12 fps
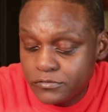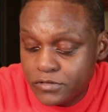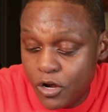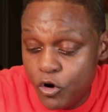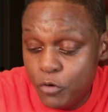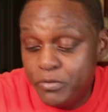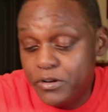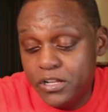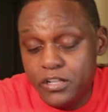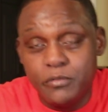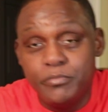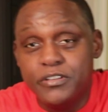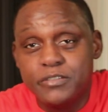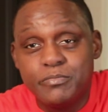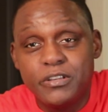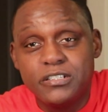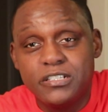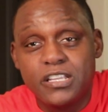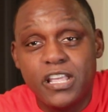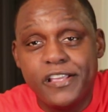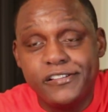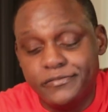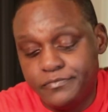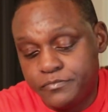I hope it'll be a special
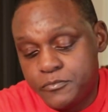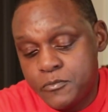occasion.